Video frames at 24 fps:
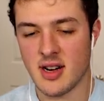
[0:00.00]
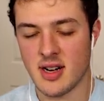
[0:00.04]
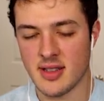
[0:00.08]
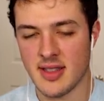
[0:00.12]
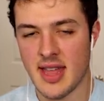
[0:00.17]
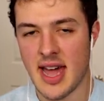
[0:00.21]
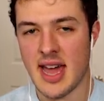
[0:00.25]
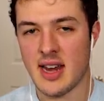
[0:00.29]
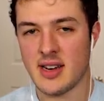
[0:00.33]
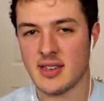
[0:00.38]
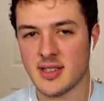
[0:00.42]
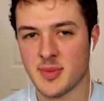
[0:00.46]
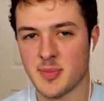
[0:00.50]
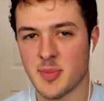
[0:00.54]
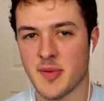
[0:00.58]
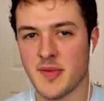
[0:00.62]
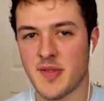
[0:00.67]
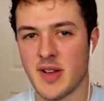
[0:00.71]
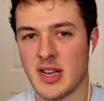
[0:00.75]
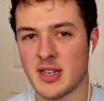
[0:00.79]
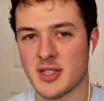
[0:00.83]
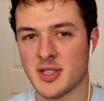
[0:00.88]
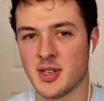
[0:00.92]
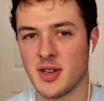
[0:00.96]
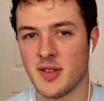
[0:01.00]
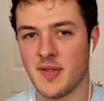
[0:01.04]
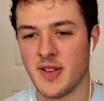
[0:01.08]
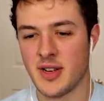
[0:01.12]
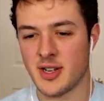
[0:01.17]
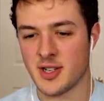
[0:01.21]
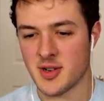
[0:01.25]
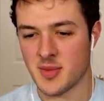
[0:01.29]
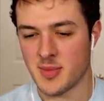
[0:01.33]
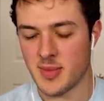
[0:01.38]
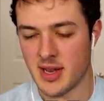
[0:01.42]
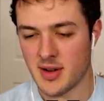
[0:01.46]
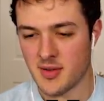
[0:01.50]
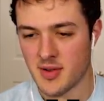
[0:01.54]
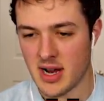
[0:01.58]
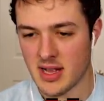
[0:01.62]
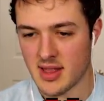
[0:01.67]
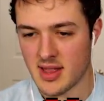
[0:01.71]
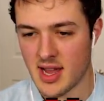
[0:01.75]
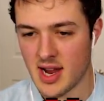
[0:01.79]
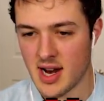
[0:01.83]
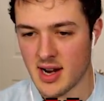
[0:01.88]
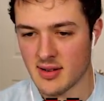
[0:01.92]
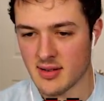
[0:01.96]
That is a professional fisherman
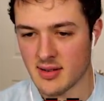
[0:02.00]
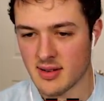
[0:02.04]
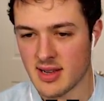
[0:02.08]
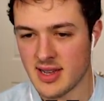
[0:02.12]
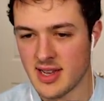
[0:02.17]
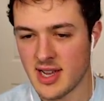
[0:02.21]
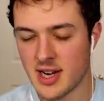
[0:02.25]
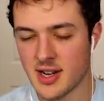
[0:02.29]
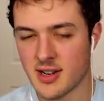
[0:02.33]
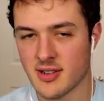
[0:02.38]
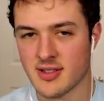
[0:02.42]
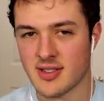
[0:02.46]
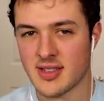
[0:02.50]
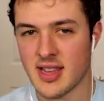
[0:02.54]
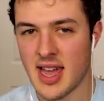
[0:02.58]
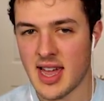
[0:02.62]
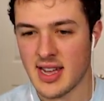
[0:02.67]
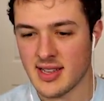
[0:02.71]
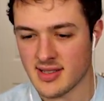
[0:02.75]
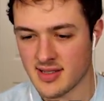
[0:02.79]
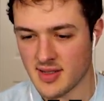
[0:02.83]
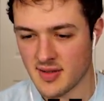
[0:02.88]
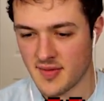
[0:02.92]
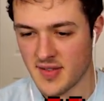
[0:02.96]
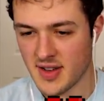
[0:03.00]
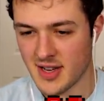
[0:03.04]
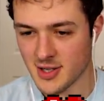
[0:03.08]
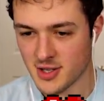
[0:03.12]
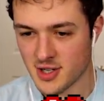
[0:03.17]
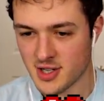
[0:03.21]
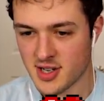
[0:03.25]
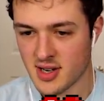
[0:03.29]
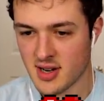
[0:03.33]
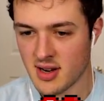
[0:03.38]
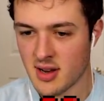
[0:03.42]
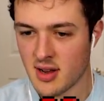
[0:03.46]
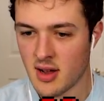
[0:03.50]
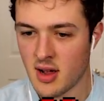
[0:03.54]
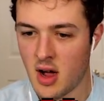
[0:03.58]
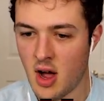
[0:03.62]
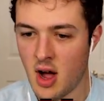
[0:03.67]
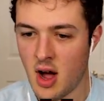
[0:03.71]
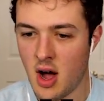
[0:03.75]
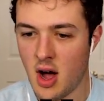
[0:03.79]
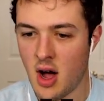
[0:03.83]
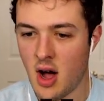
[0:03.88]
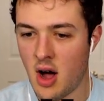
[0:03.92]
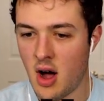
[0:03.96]
right there. He understands the fish.
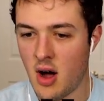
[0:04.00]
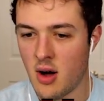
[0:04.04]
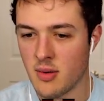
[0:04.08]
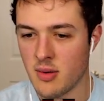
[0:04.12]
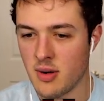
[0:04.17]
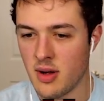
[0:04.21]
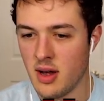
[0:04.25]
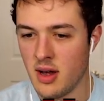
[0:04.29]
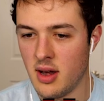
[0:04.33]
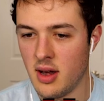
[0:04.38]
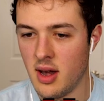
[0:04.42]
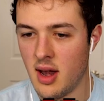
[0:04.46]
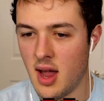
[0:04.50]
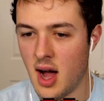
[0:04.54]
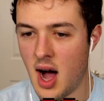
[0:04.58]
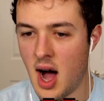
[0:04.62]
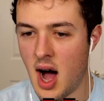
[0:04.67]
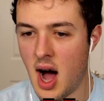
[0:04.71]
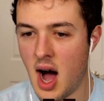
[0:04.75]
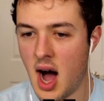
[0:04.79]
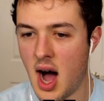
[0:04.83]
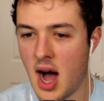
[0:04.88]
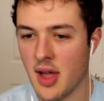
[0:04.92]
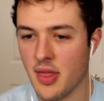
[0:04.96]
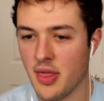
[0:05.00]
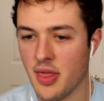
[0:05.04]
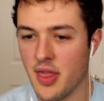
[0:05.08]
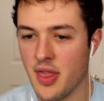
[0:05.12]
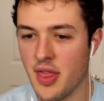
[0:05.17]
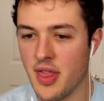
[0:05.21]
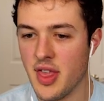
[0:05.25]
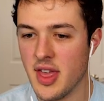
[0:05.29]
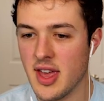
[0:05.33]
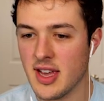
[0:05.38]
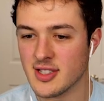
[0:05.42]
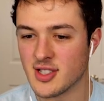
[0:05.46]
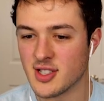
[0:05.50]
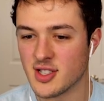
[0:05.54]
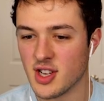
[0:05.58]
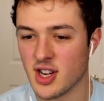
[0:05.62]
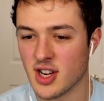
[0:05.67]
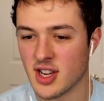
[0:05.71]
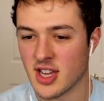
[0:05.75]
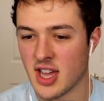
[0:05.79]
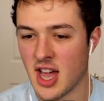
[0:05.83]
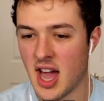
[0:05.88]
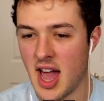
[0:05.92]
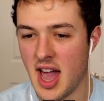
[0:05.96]
Oh, not this
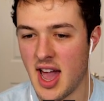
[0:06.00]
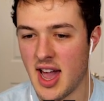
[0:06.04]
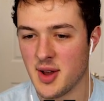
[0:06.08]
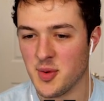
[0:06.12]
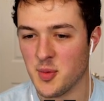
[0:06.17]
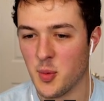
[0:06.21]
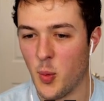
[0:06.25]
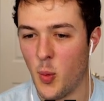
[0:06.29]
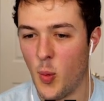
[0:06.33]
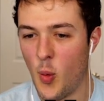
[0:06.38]
again.